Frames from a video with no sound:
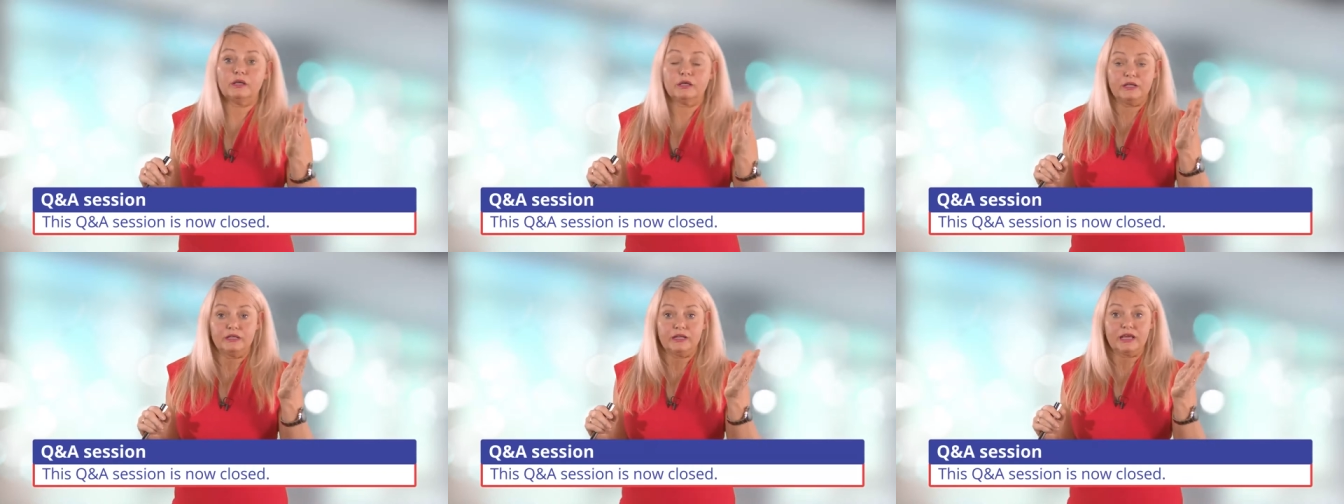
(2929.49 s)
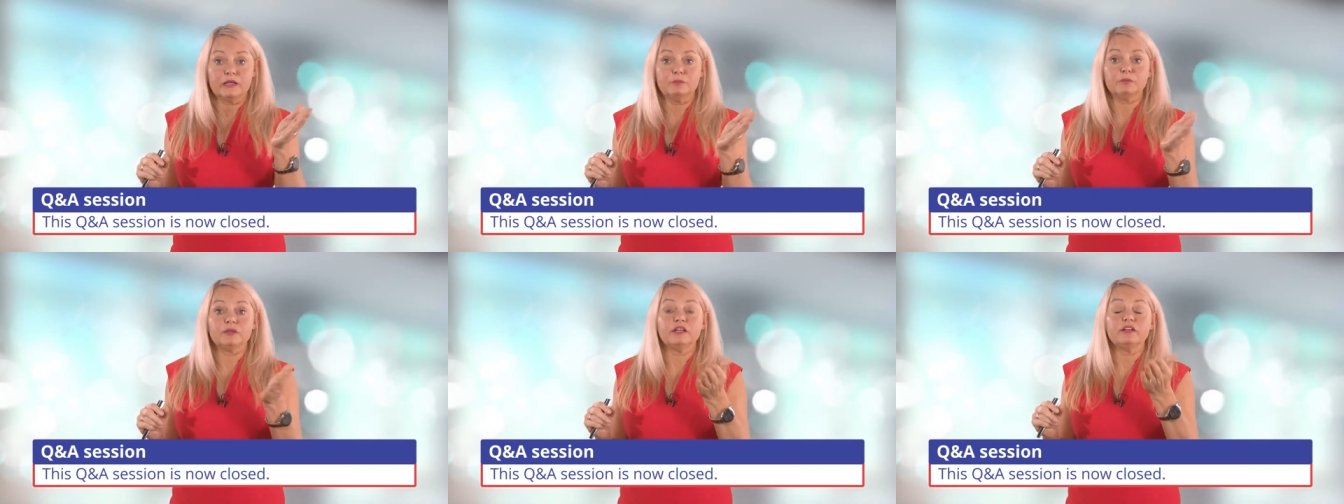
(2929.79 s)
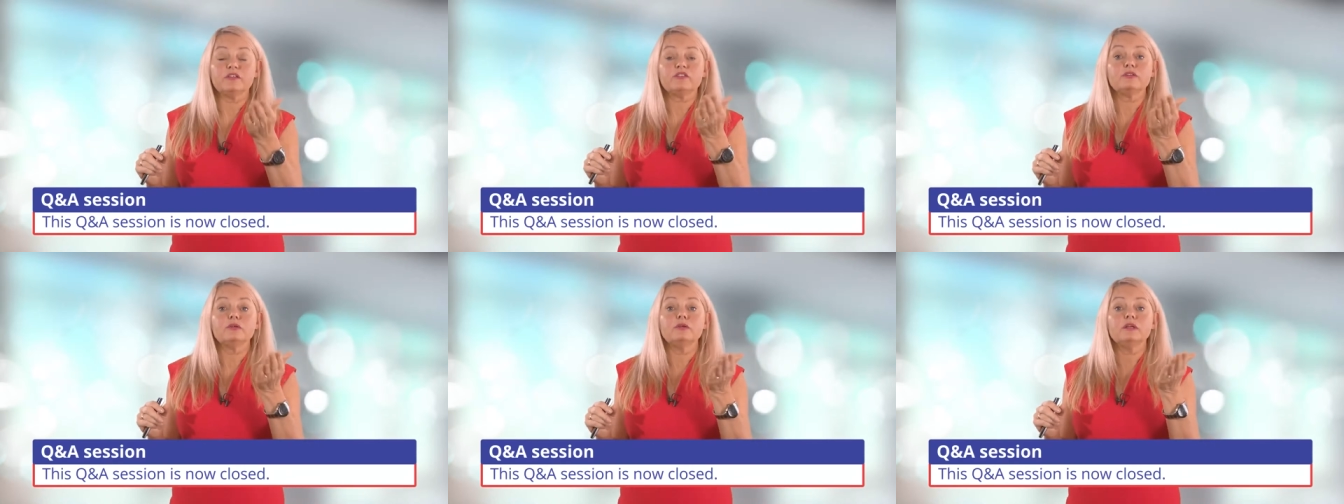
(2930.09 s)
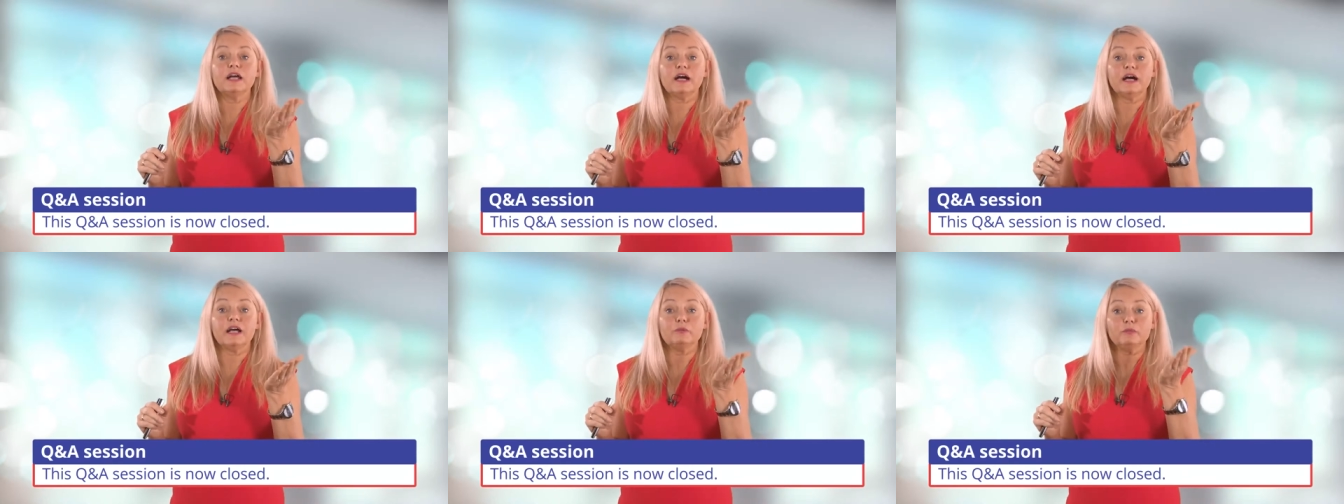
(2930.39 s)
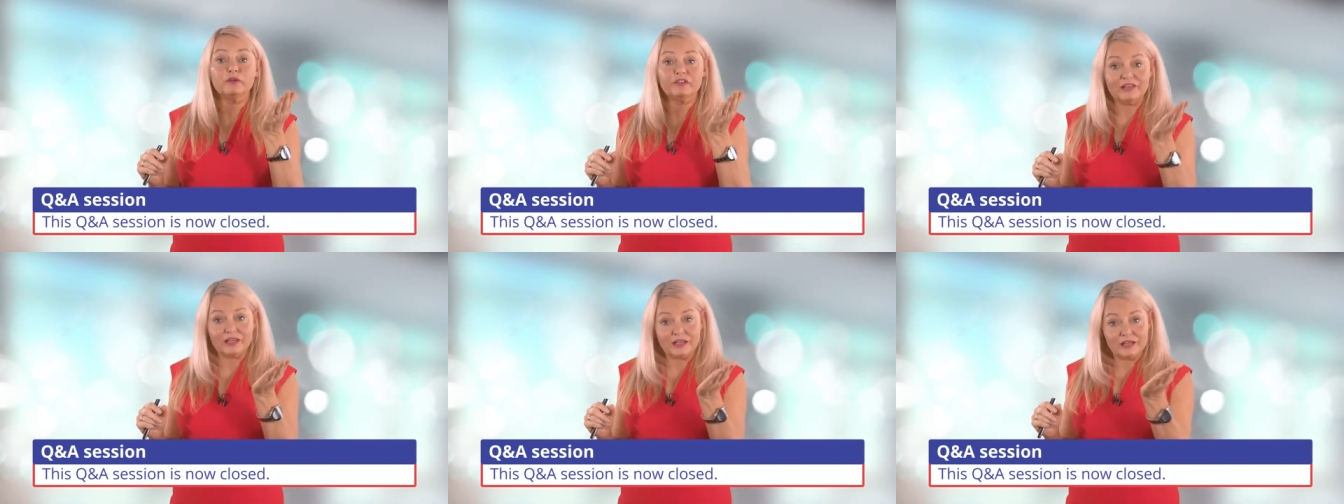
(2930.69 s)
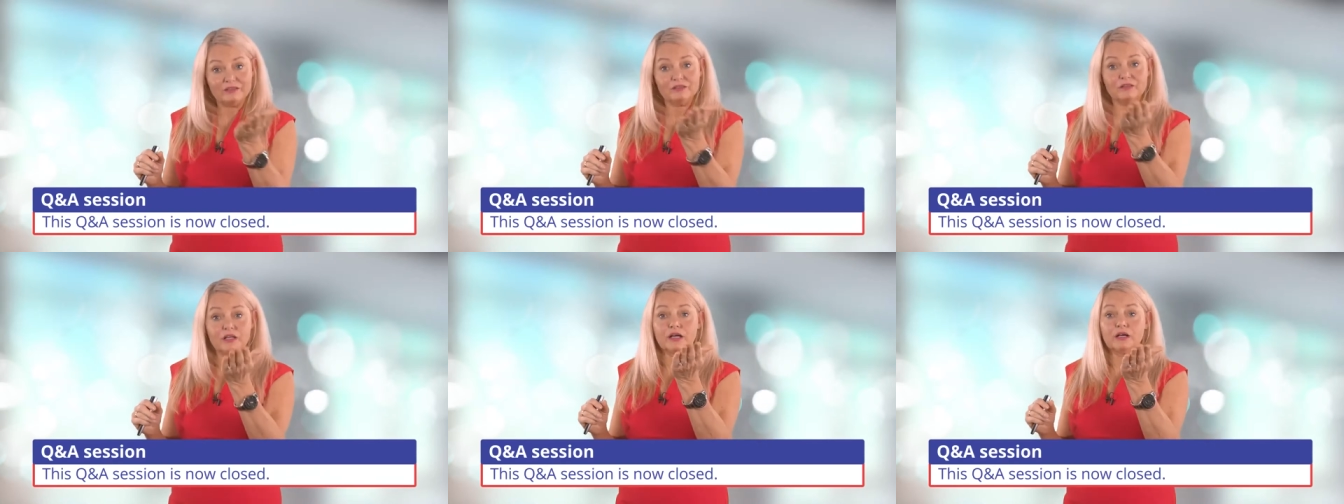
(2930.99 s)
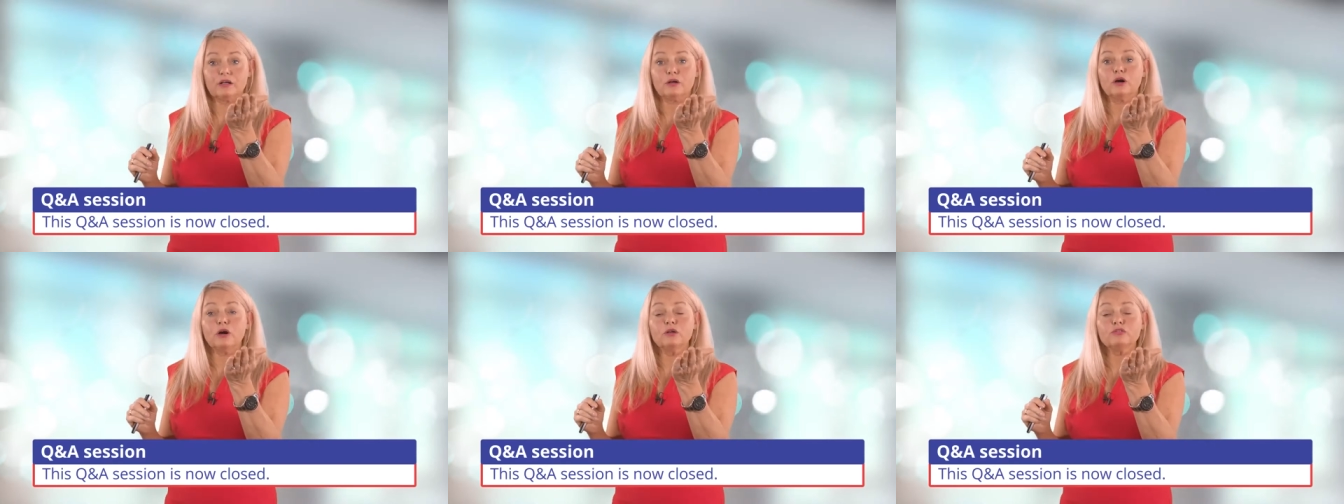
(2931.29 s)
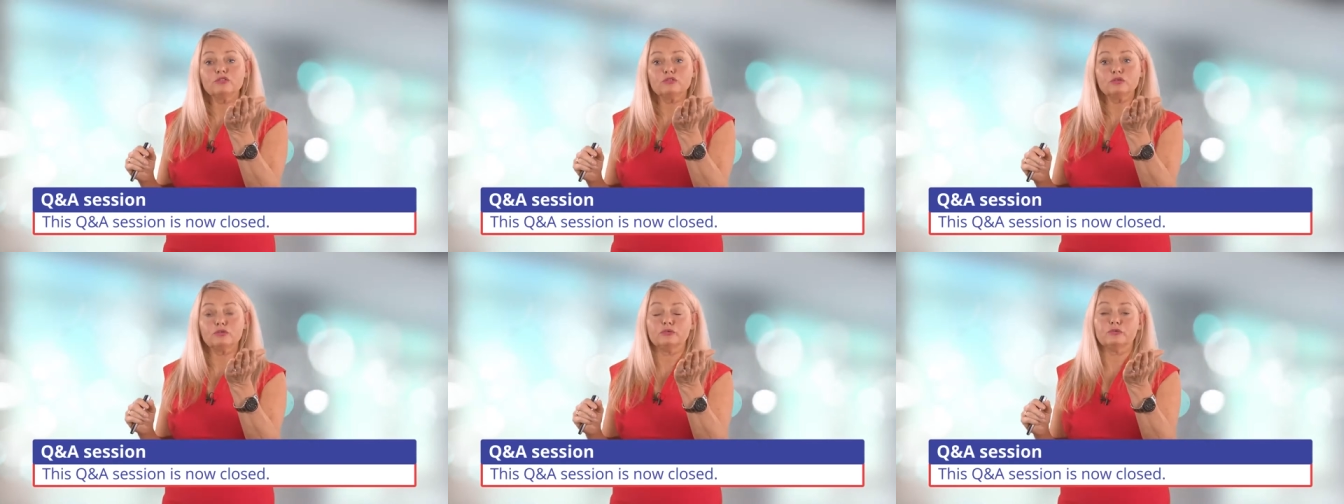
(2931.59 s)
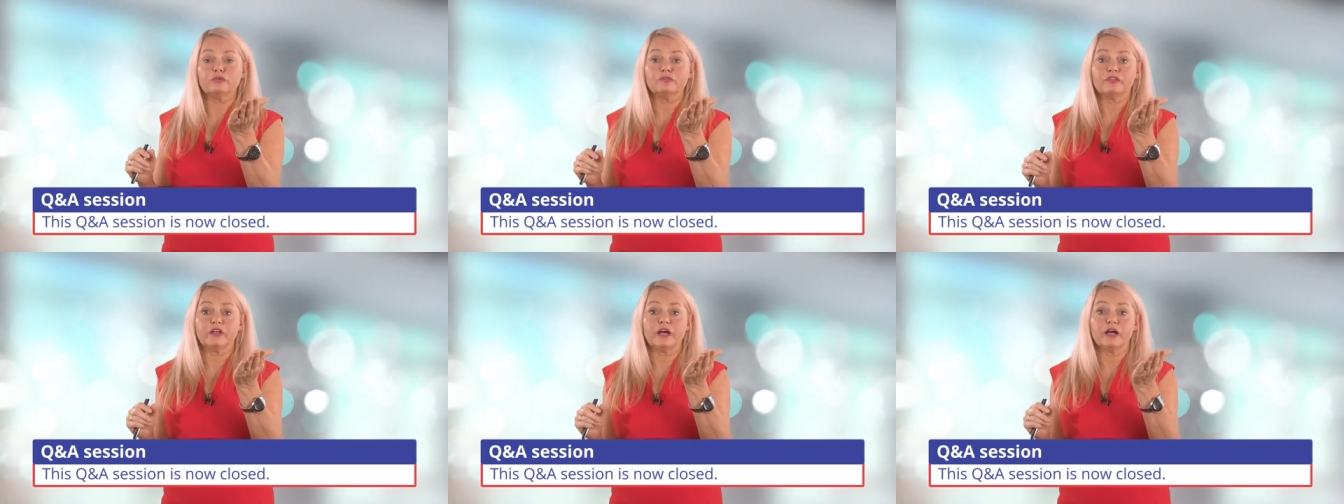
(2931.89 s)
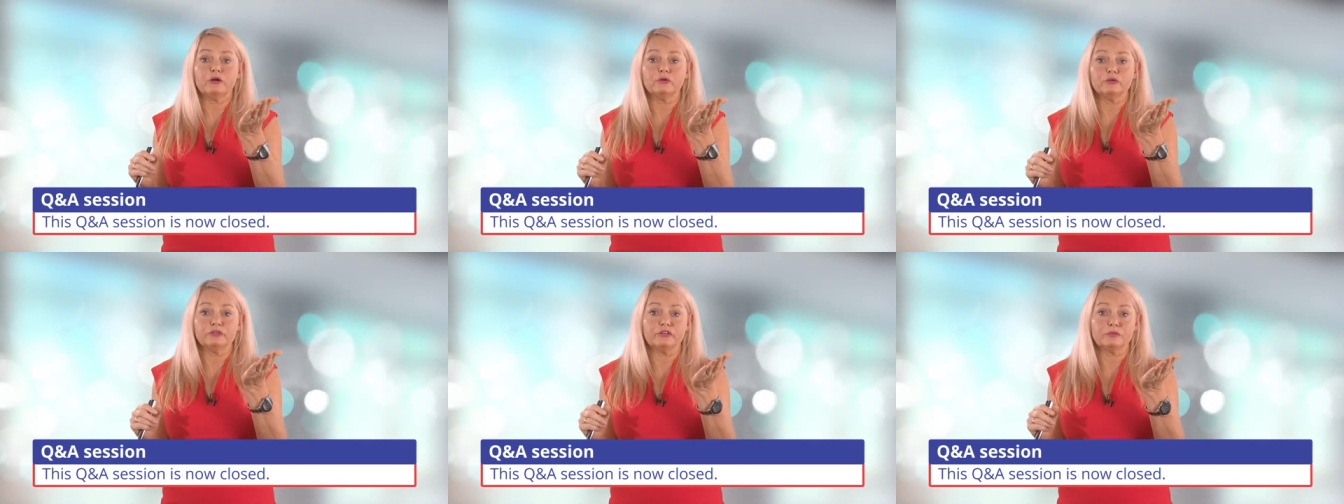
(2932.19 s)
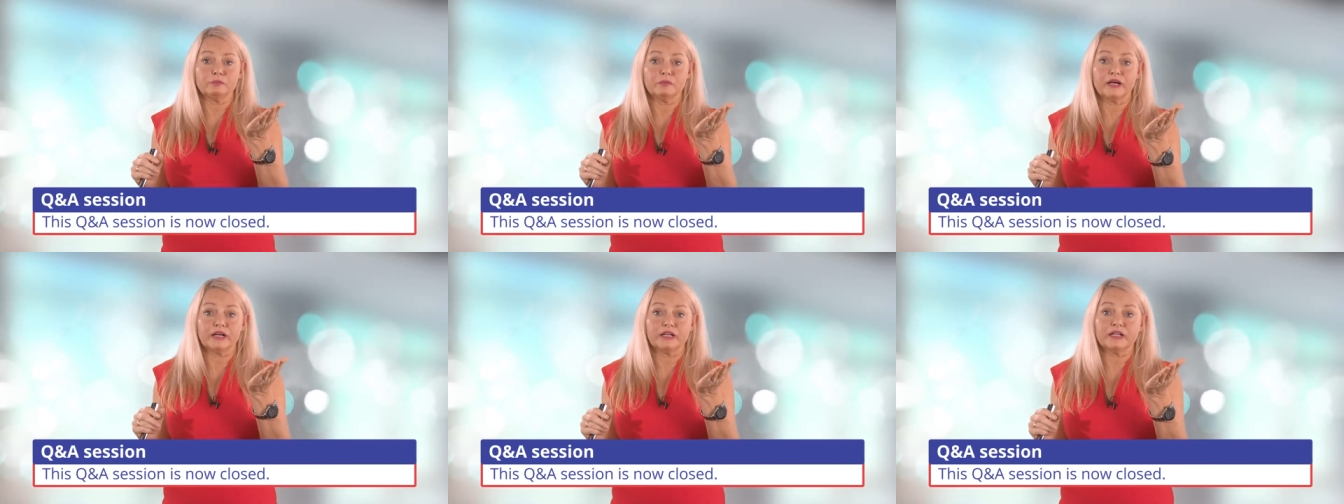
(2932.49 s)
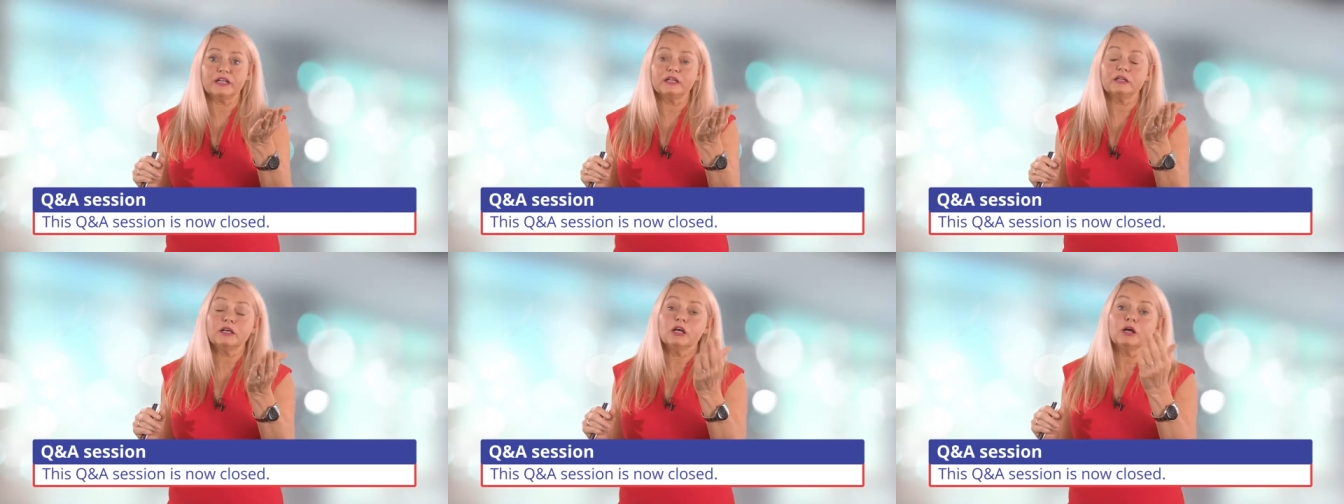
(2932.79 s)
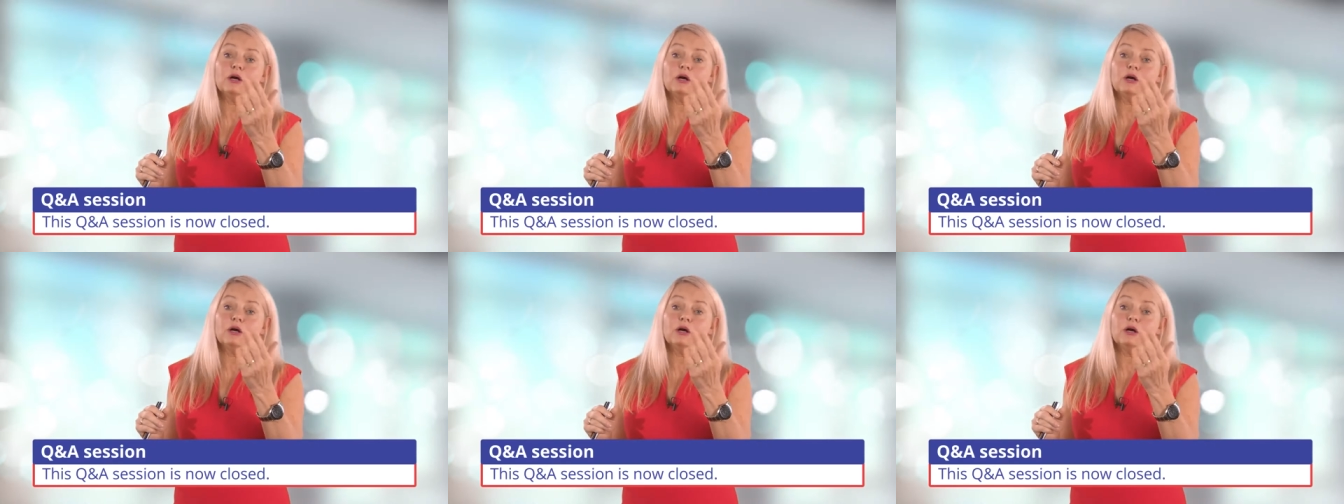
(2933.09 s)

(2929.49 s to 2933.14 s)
enable it to lie within that contour of that undermining